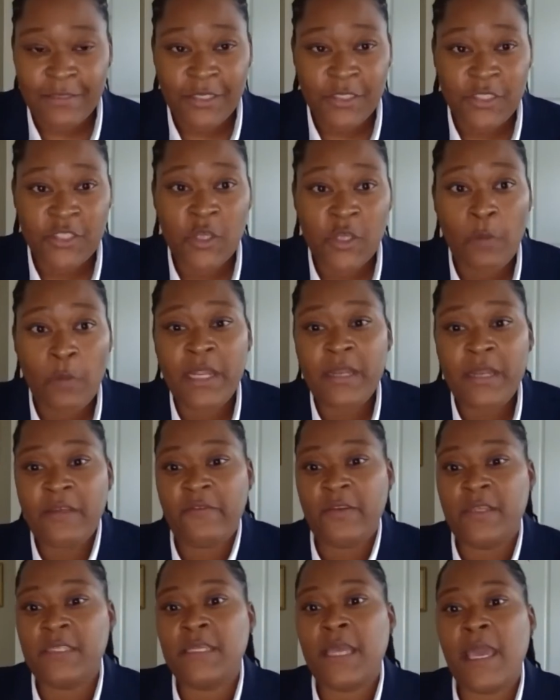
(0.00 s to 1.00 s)
There's so many
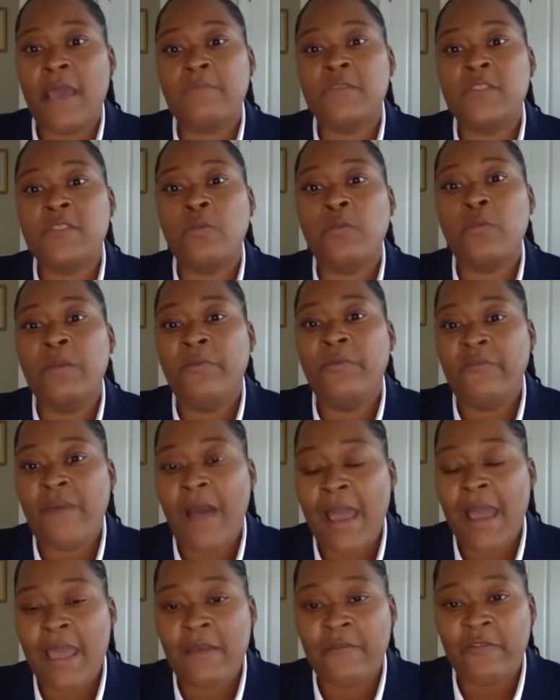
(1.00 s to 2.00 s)
different scams. So we
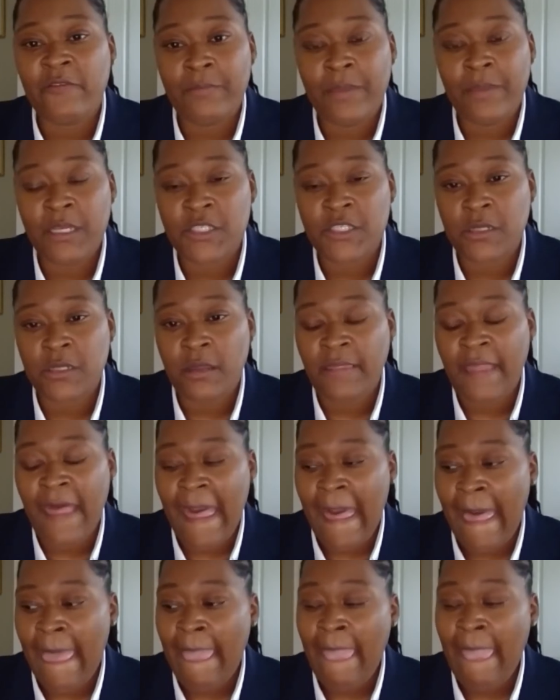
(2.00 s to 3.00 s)
provide information on
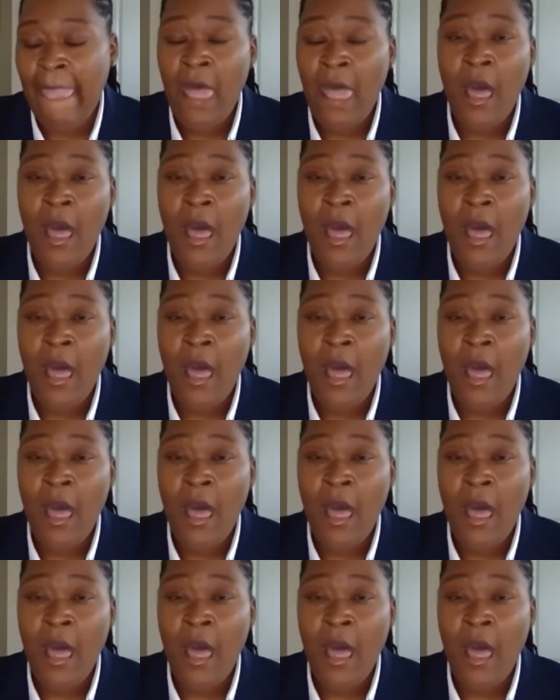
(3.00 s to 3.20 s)
that.